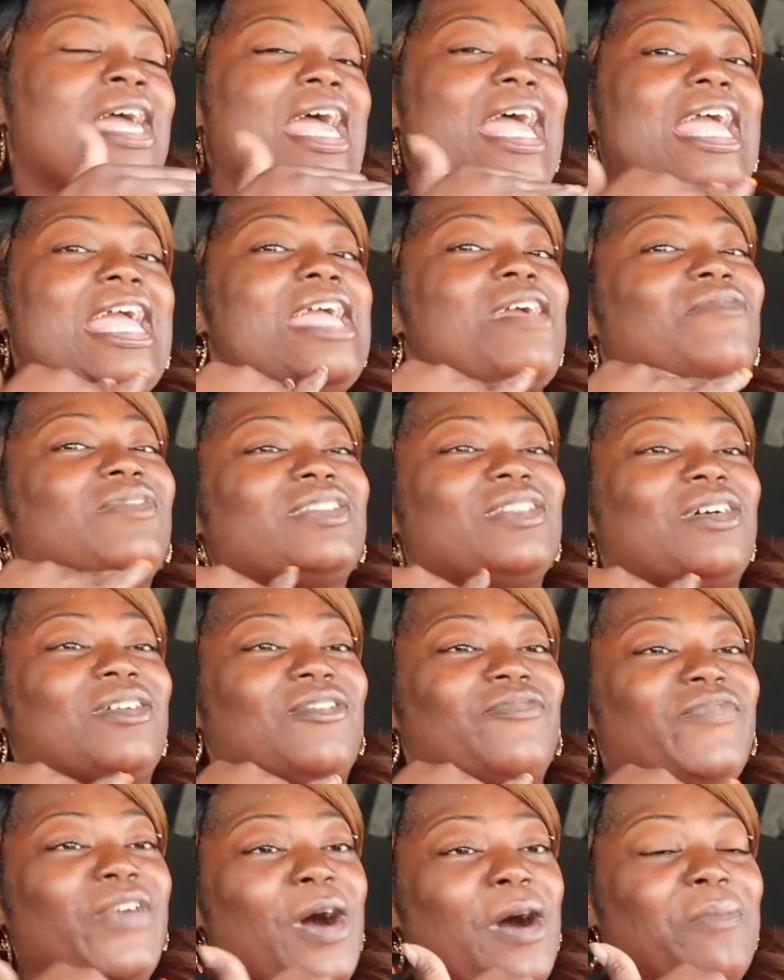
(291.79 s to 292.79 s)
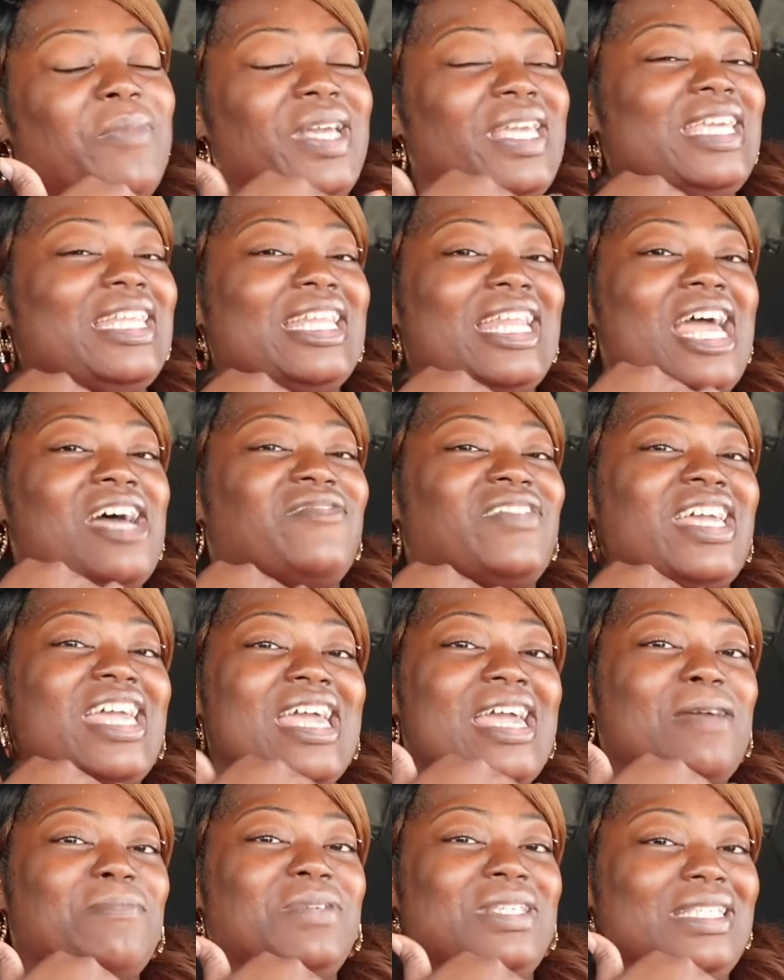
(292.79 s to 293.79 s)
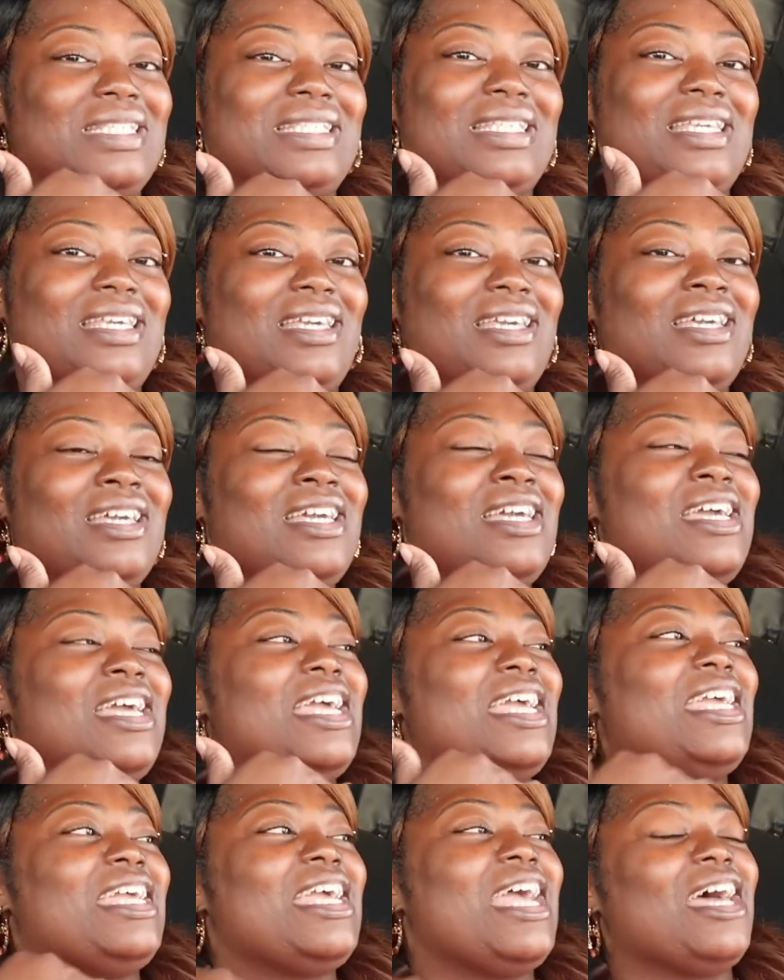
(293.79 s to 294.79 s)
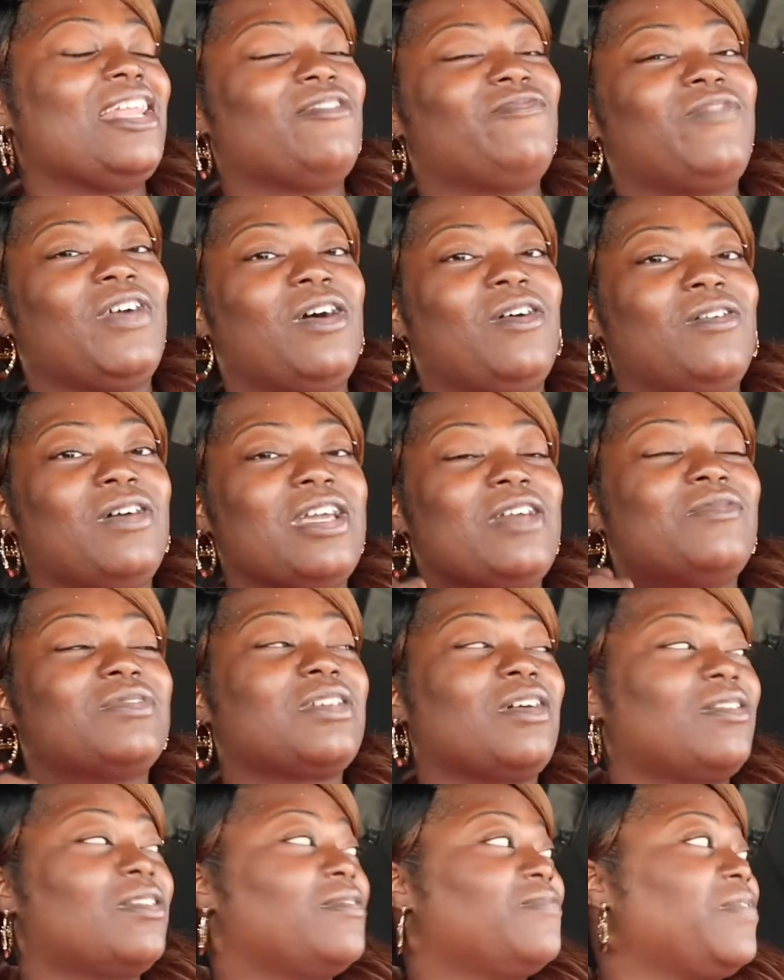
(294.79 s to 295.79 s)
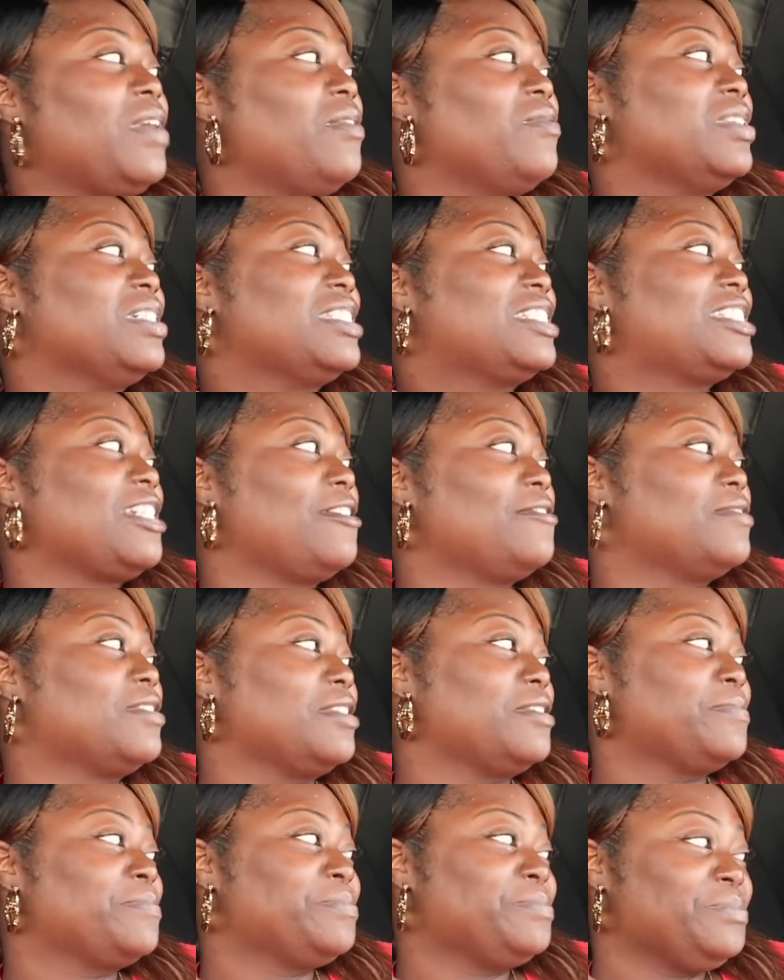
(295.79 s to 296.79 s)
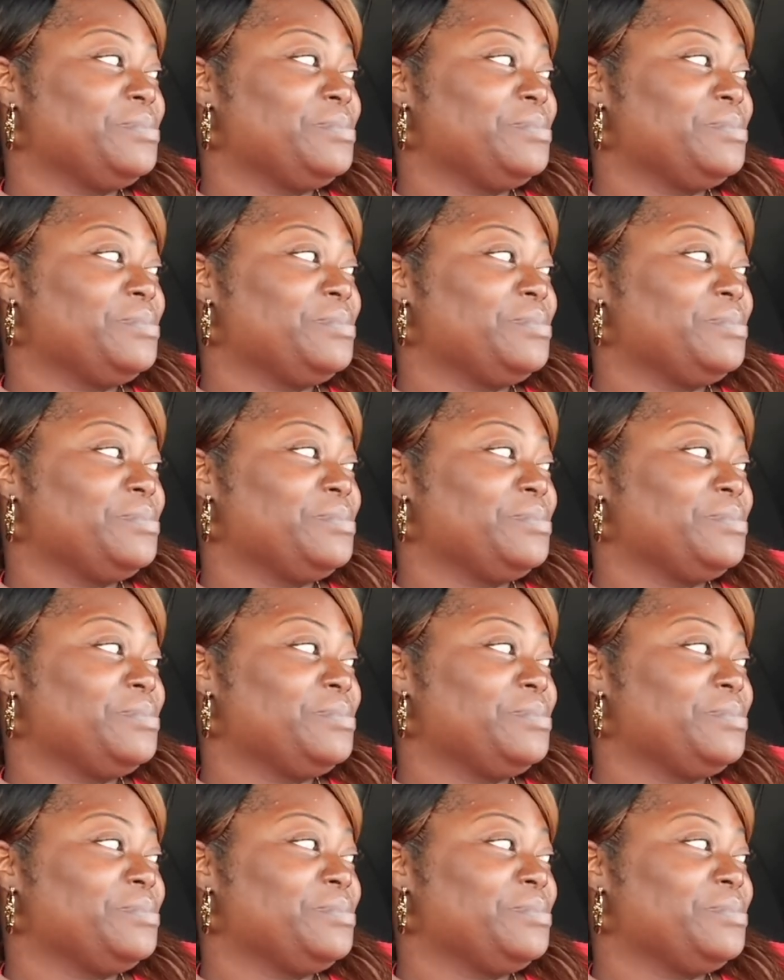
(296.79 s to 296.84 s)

And he was on the phone, but he didn't have a headpiece in. He had the phone, he was holding the phone with his shoulder.